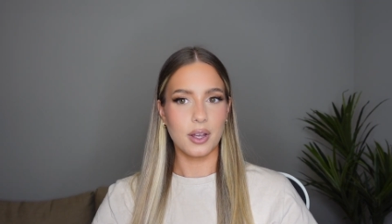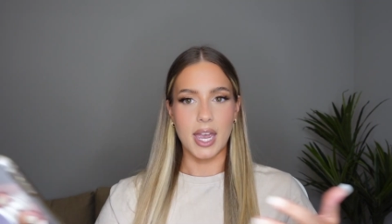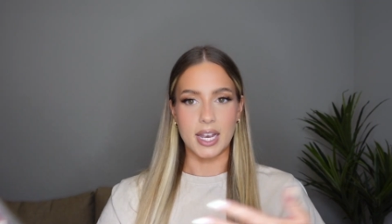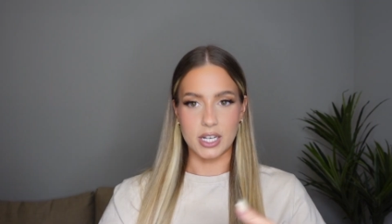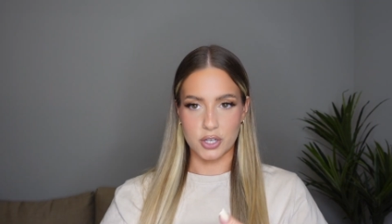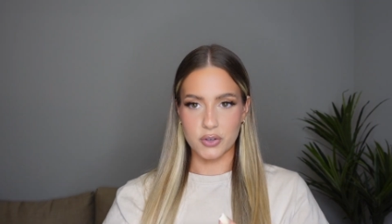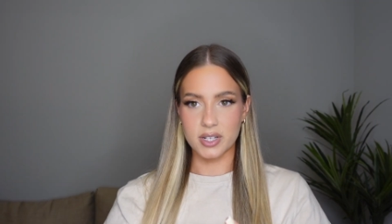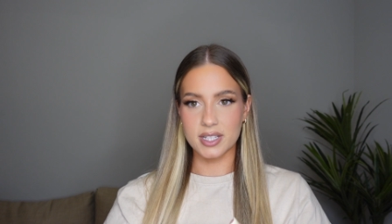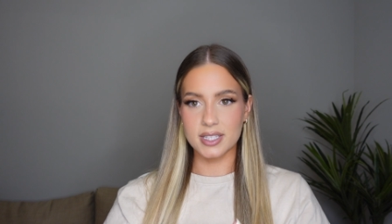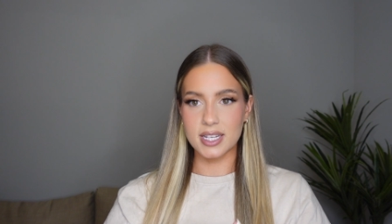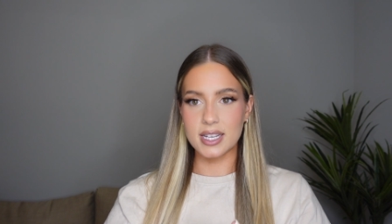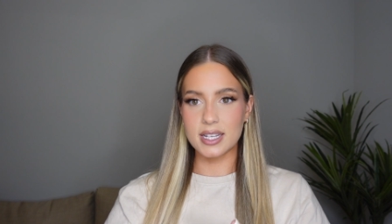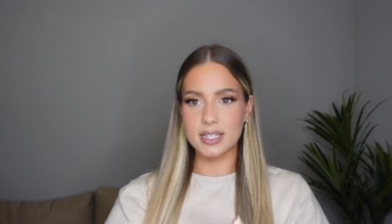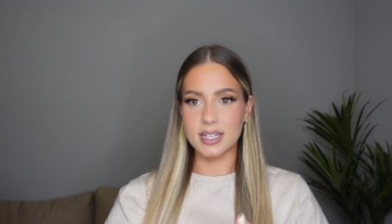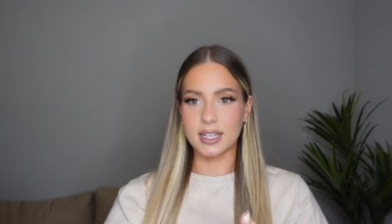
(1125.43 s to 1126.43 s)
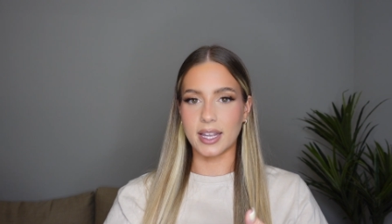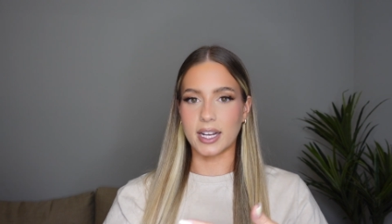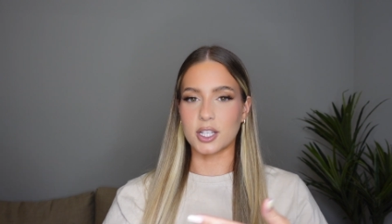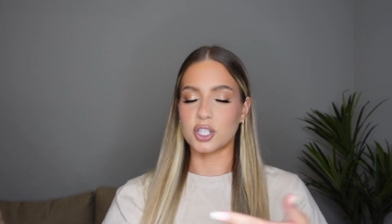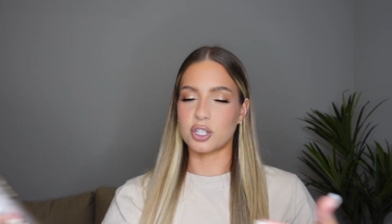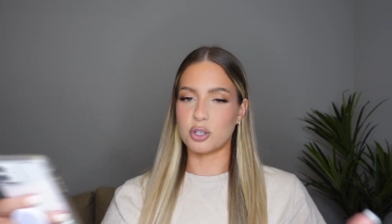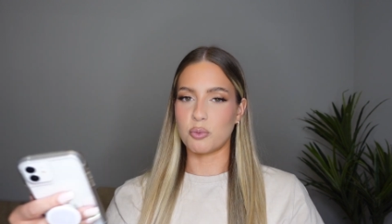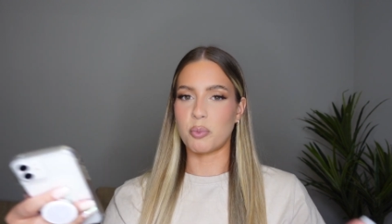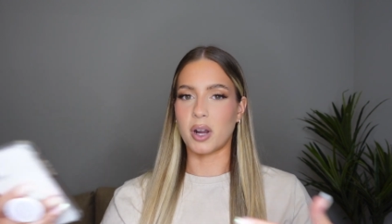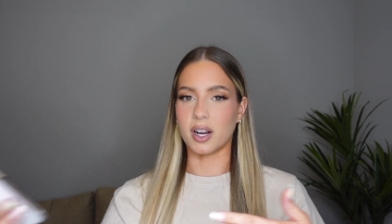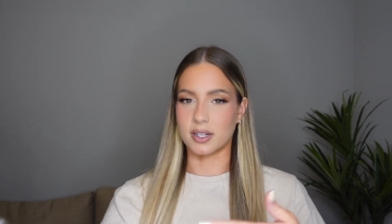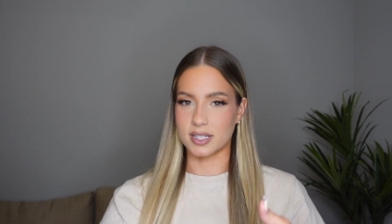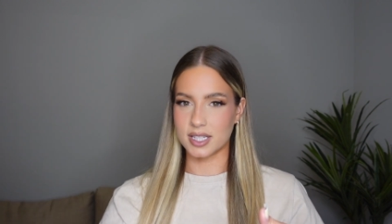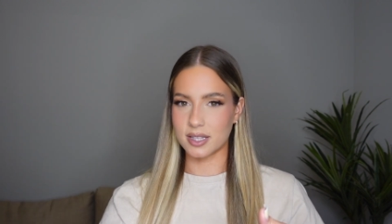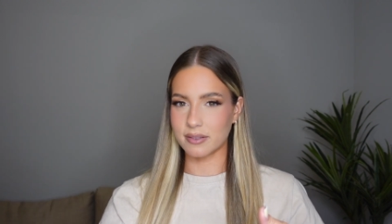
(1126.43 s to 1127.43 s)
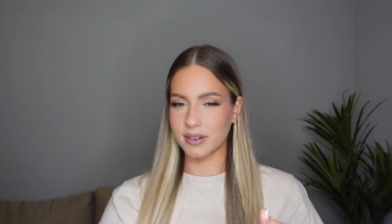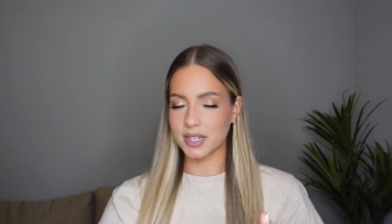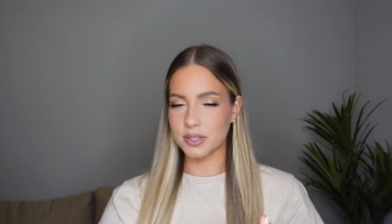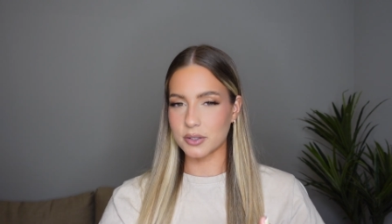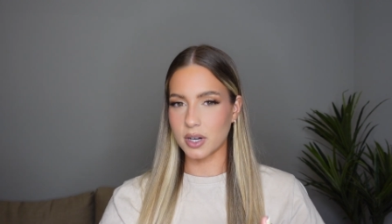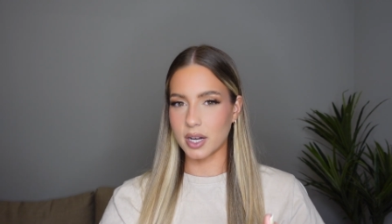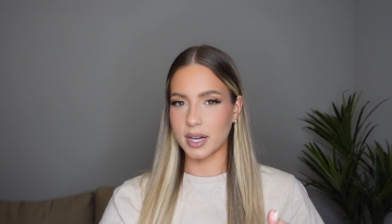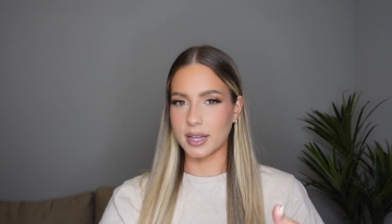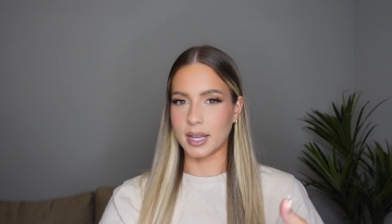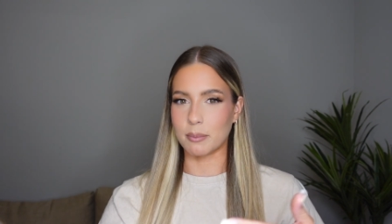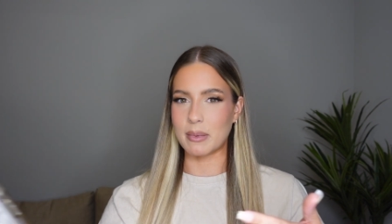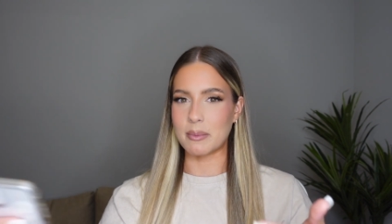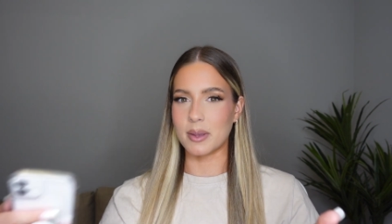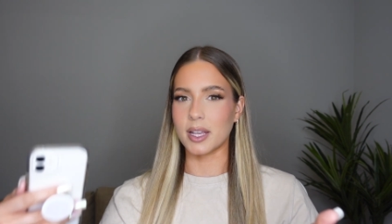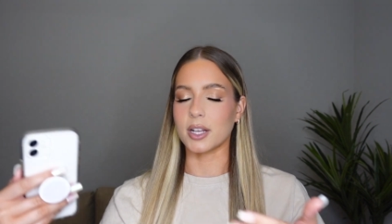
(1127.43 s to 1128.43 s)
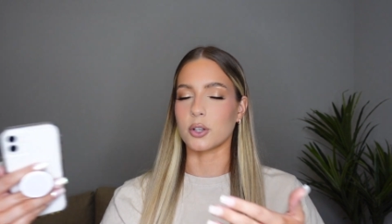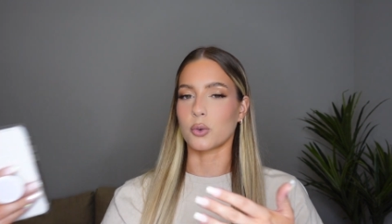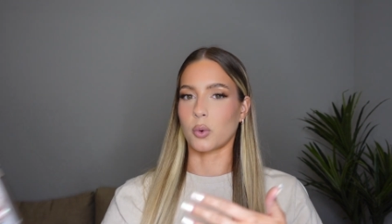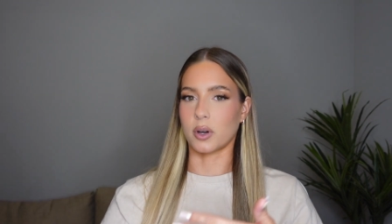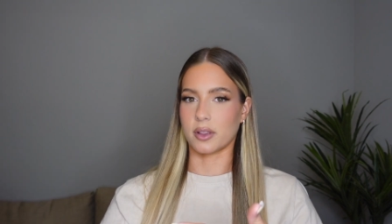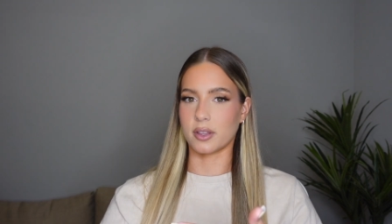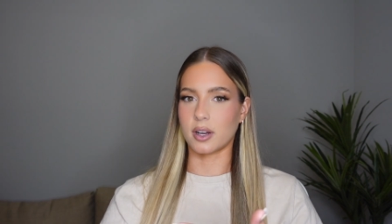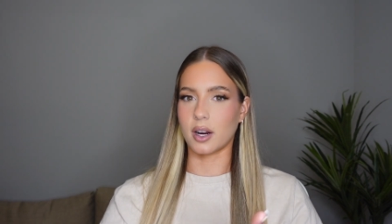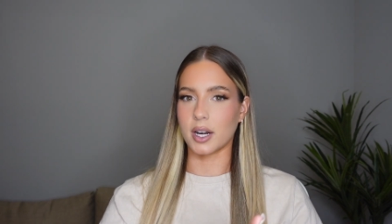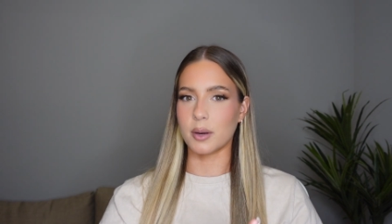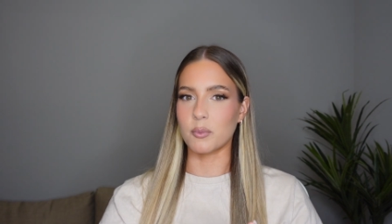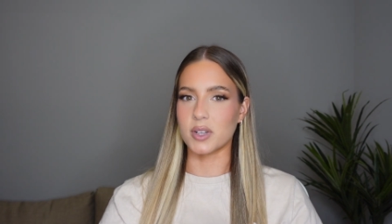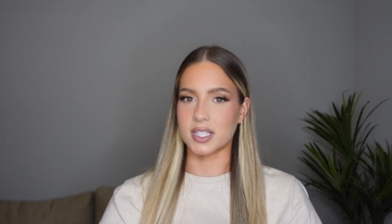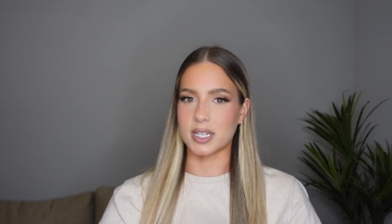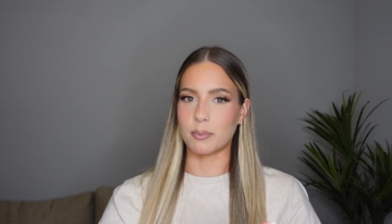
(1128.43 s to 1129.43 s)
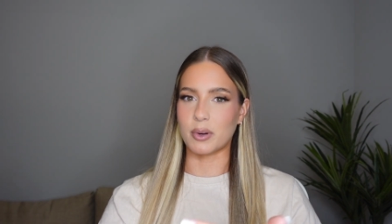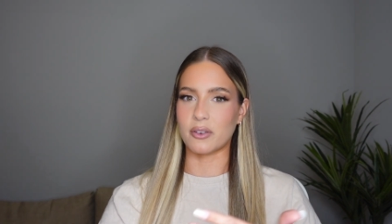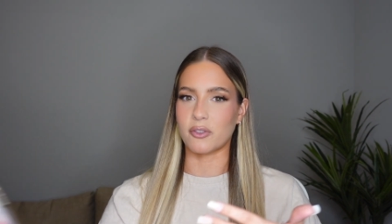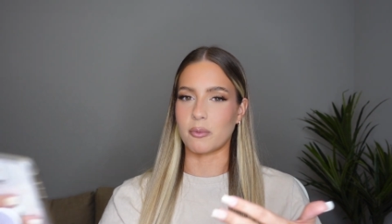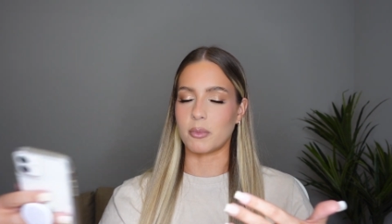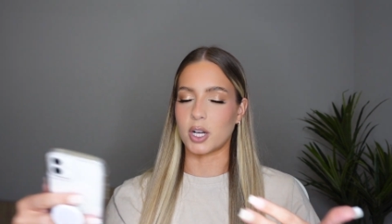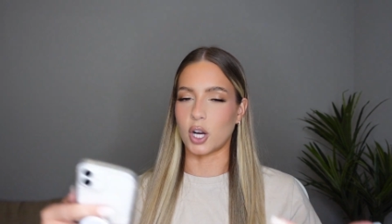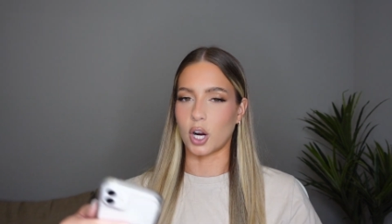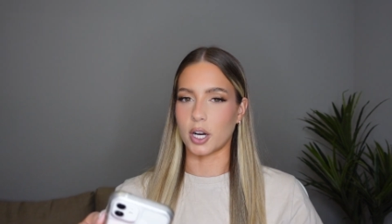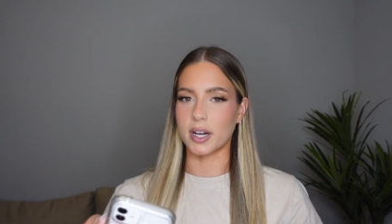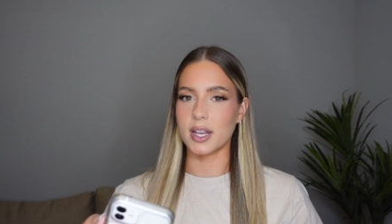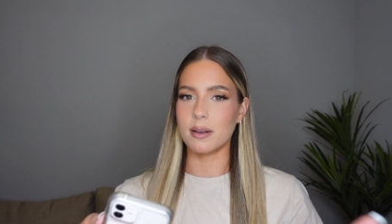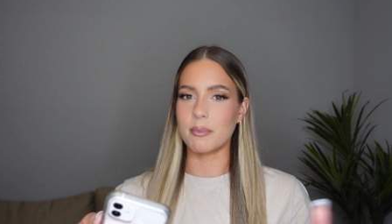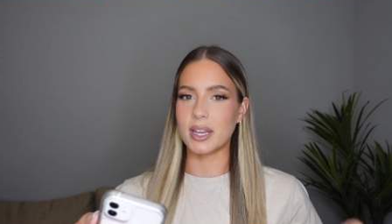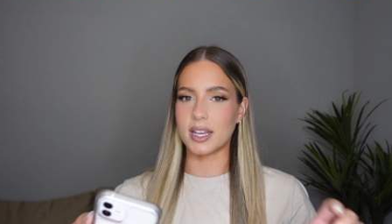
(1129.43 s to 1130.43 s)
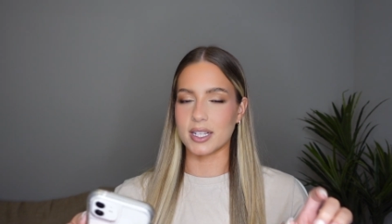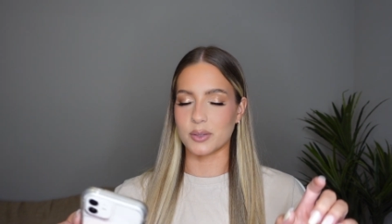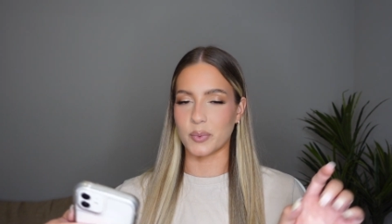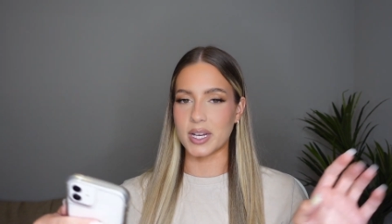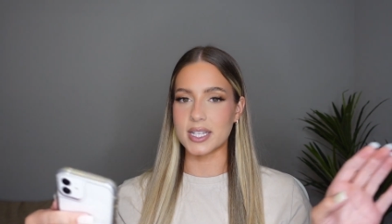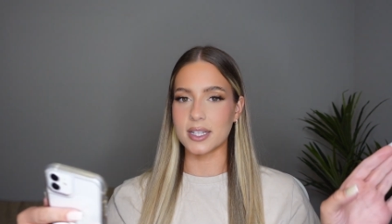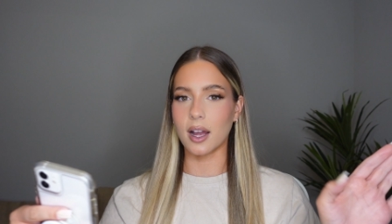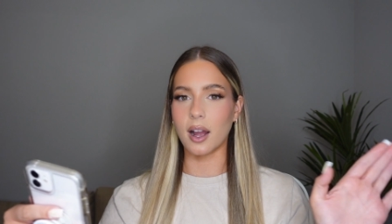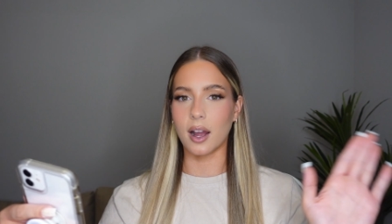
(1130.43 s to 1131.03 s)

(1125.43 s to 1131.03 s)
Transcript: entrances and like two parts of the restaurant and like maybe like North Garden was separate from Garden because we saw